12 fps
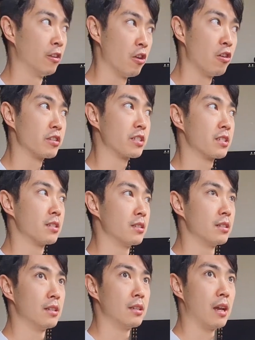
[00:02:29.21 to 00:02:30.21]
learnt
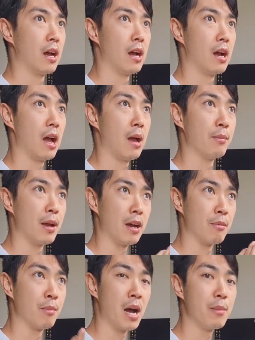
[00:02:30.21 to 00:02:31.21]

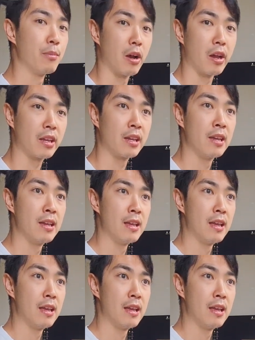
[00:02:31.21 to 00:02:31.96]
about my bike,